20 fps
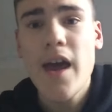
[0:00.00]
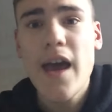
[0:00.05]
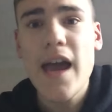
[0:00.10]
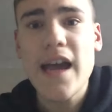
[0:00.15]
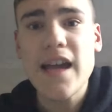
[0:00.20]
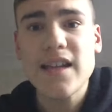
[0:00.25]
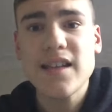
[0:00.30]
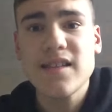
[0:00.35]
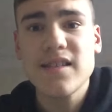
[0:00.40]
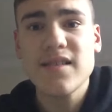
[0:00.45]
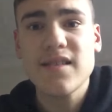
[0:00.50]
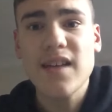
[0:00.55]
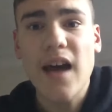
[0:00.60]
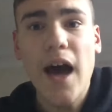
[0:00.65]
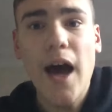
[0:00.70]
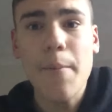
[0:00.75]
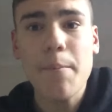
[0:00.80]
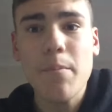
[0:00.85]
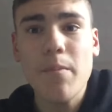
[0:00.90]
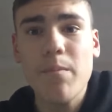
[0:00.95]
And
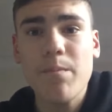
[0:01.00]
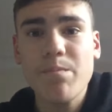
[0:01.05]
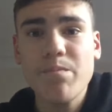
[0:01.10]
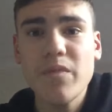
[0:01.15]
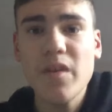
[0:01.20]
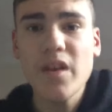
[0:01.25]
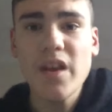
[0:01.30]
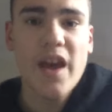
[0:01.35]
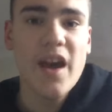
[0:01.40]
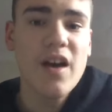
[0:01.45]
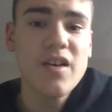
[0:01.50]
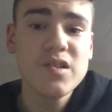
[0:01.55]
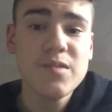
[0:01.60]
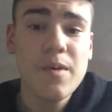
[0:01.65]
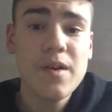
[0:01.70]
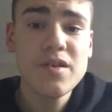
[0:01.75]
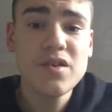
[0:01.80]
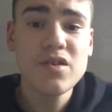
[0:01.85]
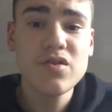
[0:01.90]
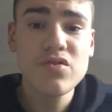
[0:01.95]
I was
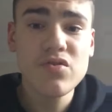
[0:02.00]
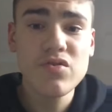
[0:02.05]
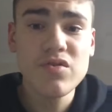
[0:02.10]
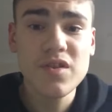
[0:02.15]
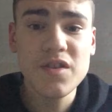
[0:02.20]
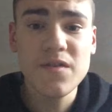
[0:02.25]
supposed to do